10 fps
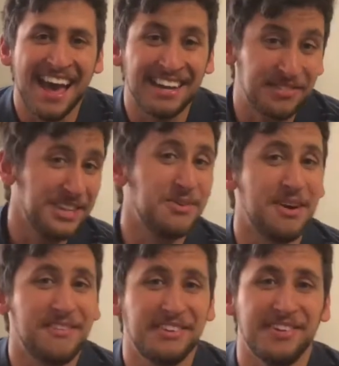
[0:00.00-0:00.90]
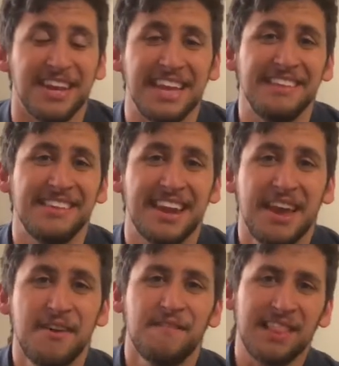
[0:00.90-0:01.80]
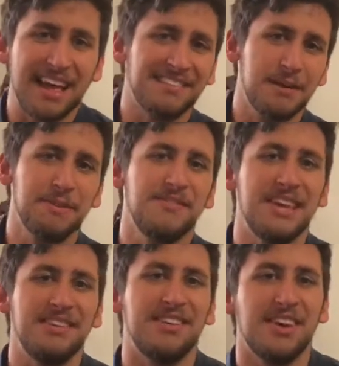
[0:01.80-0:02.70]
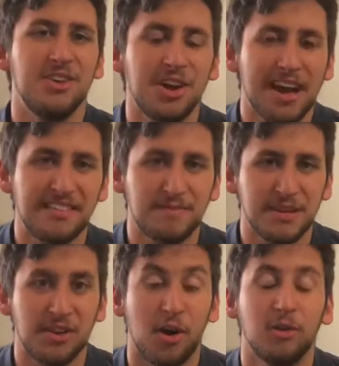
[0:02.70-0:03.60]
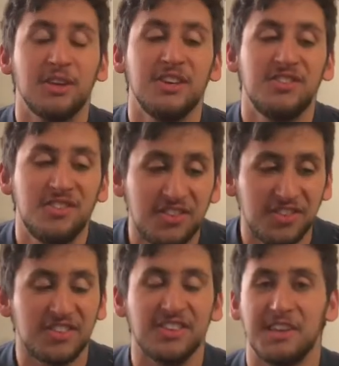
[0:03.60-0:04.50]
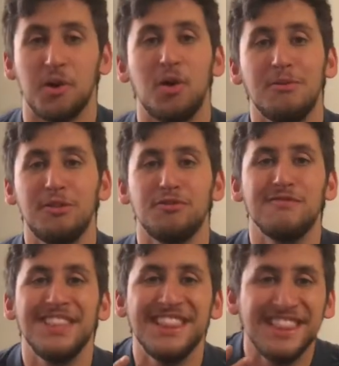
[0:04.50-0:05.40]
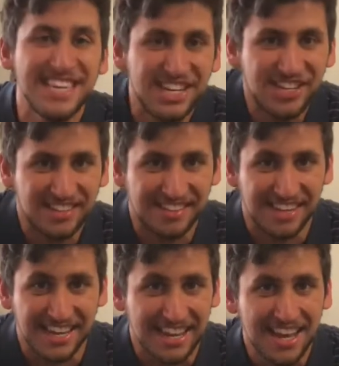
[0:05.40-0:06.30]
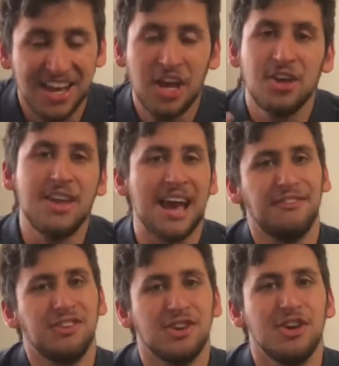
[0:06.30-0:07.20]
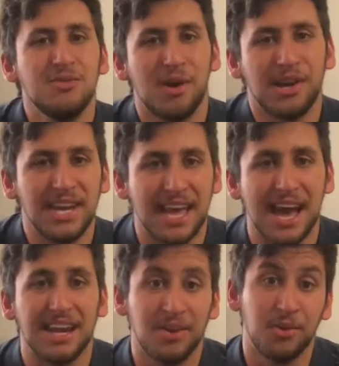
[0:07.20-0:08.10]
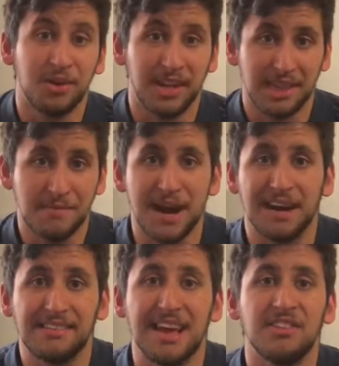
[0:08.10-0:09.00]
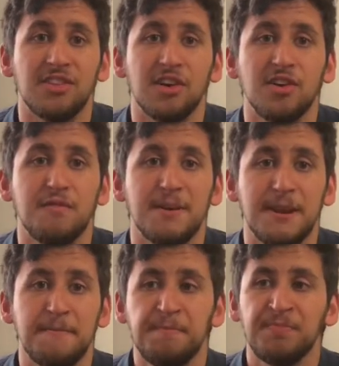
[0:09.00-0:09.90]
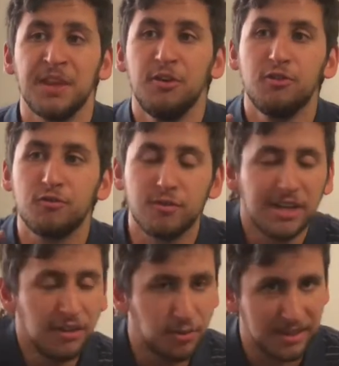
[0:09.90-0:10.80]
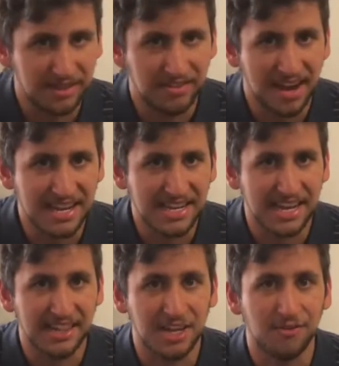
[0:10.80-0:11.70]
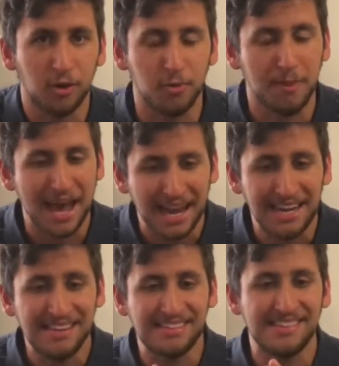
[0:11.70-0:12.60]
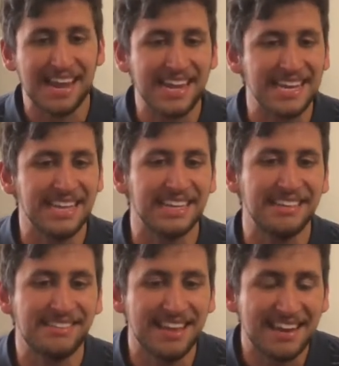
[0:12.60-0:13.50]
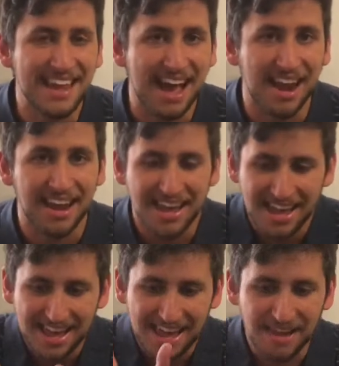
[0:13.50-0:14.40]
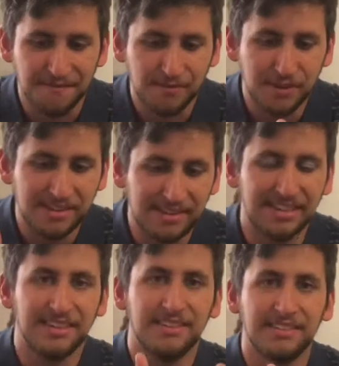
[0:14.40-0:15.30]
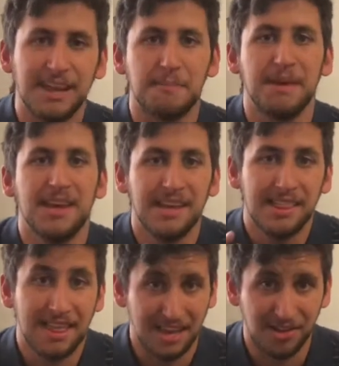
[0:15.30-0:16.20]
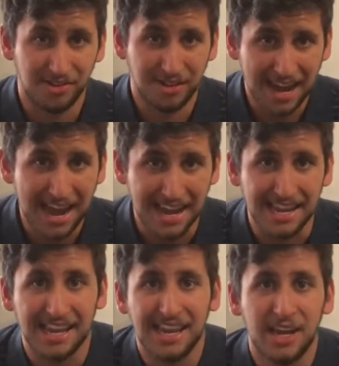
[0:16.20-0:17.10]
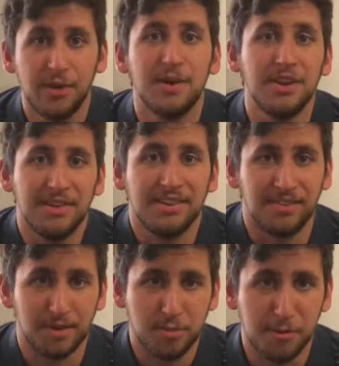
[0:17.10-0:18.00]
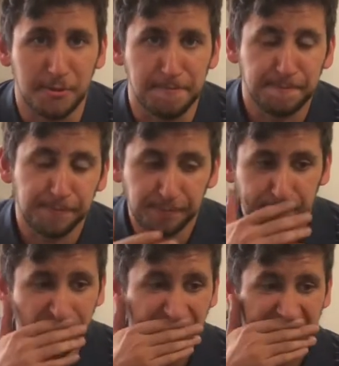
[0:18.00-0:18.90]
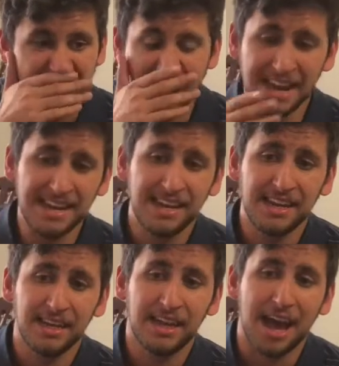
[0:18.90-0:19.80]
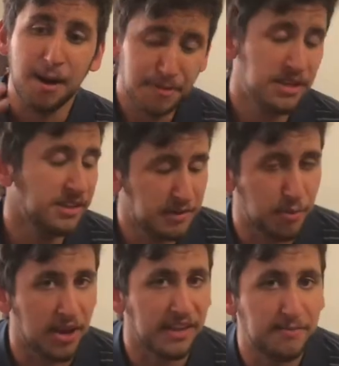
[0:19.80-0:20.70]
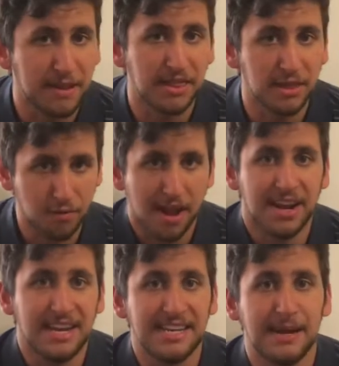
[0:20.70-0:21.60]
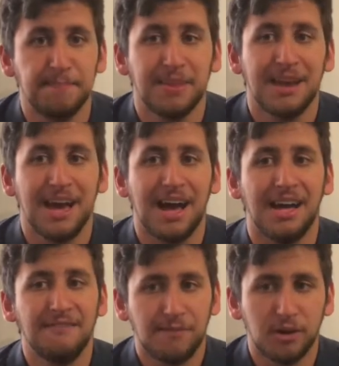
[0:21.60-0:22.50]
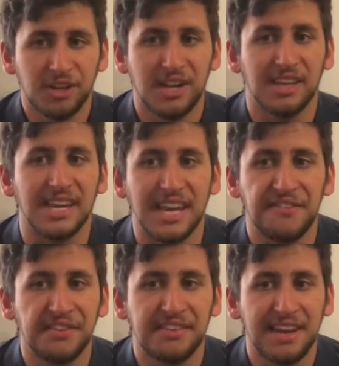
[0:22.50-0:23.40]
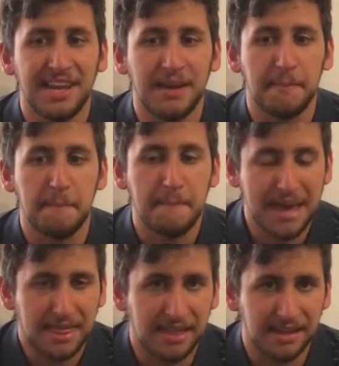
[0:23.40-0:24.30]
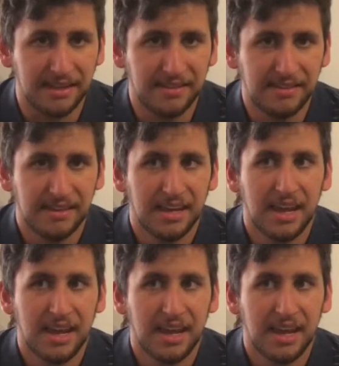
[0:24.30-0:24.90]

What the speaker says: and it's really quite frustrating, is that for the last couple of years, you guys have been told consistently, almost religiously, you have to show you're working out in order to get the marks. And so you've been drilled with this idea that you've got to painstakingly set out every single step that you take when you're answering a problem. And up until this point, it's been the right idea. Unfortunately, if you're studying methods,